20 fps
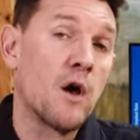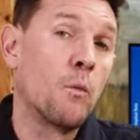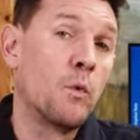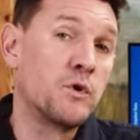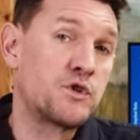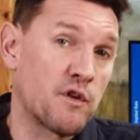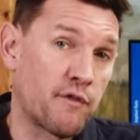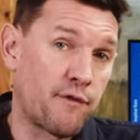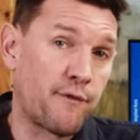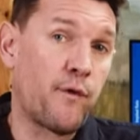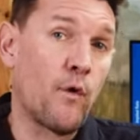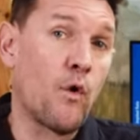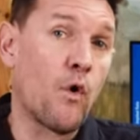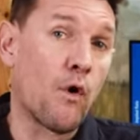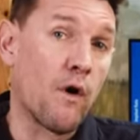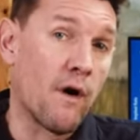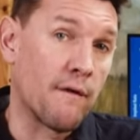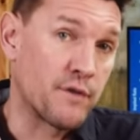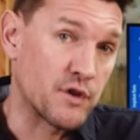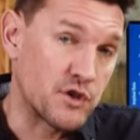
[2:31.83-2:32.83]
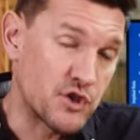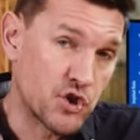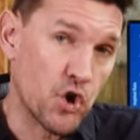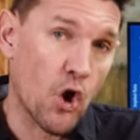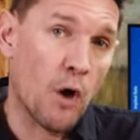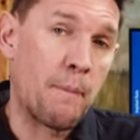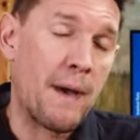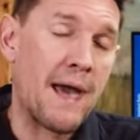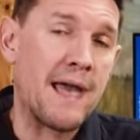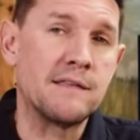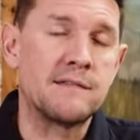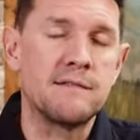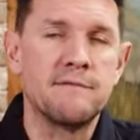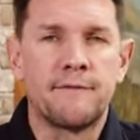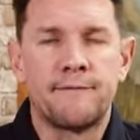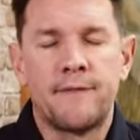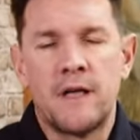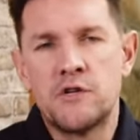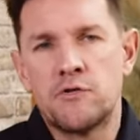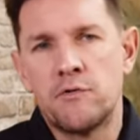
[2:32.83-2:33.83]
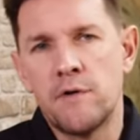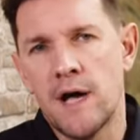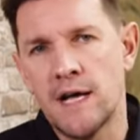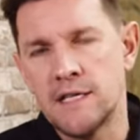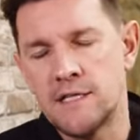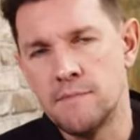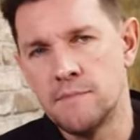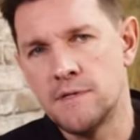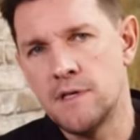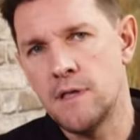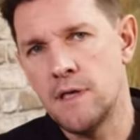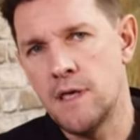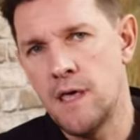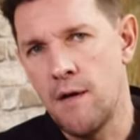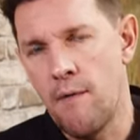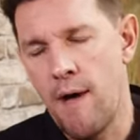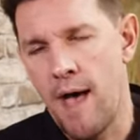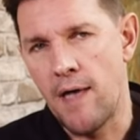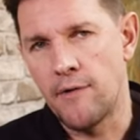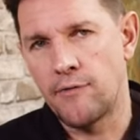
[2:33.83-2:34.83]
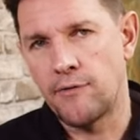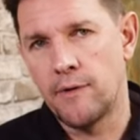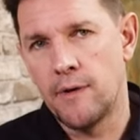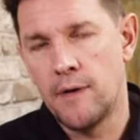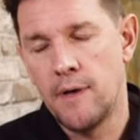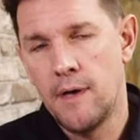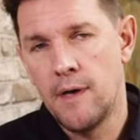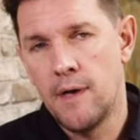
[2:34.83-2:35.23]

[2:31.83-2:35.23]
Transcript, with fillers: which are four of the top eight inflationary items in the U S.